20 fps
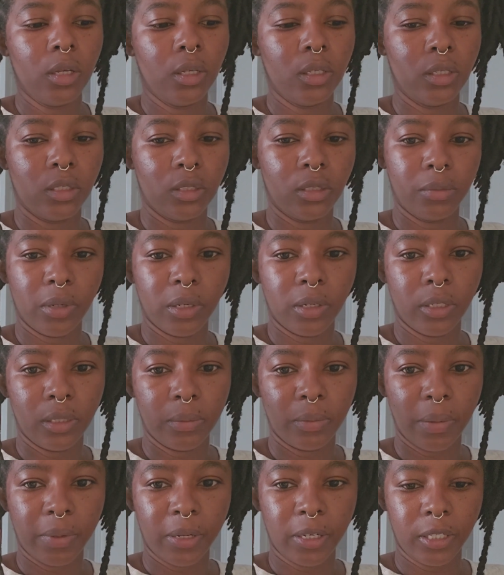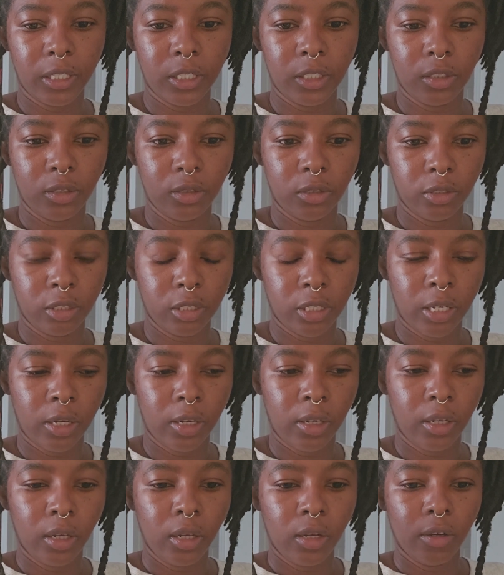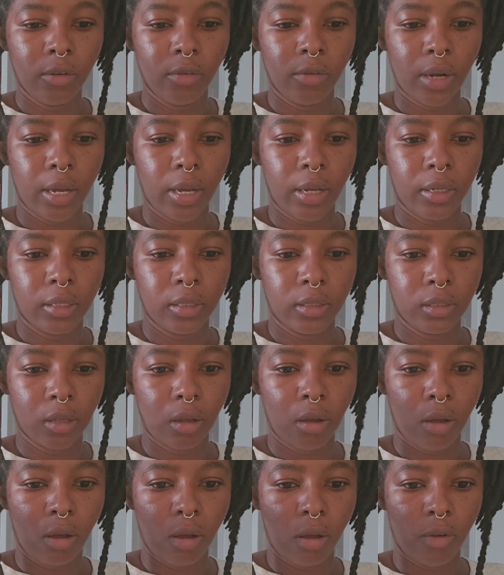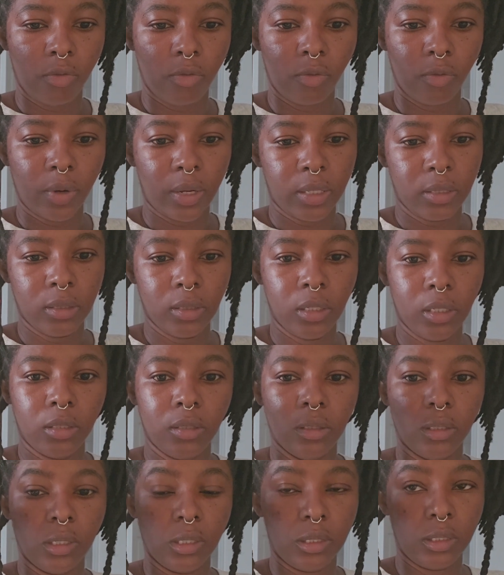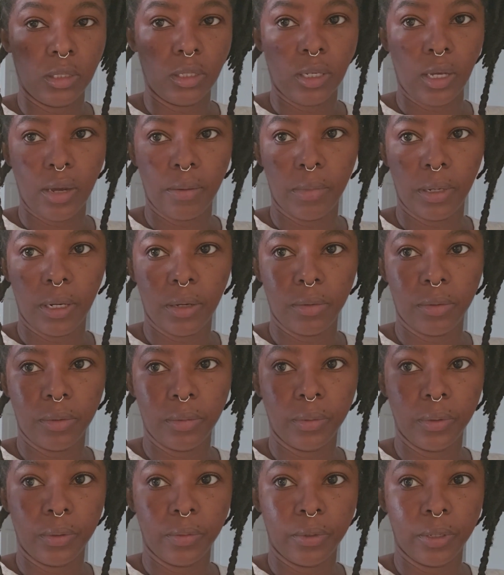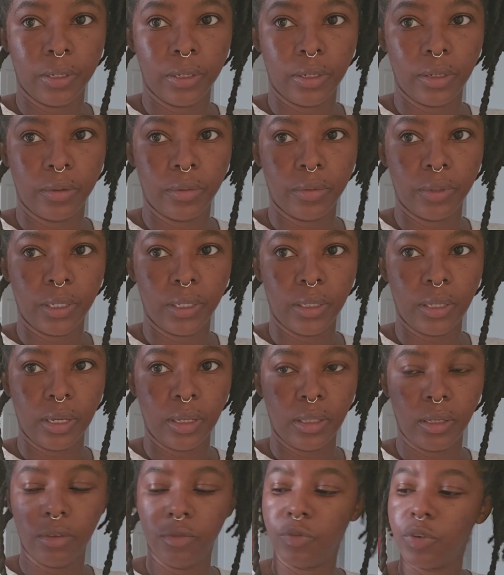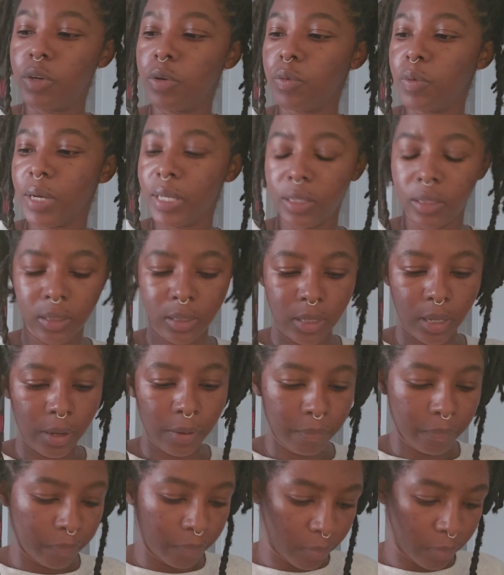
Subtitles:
So tomorrow is my birthday, Tuesday. Ryan is off Wednesday. So this is the camera that we'll be working with, I think, for Wednesday.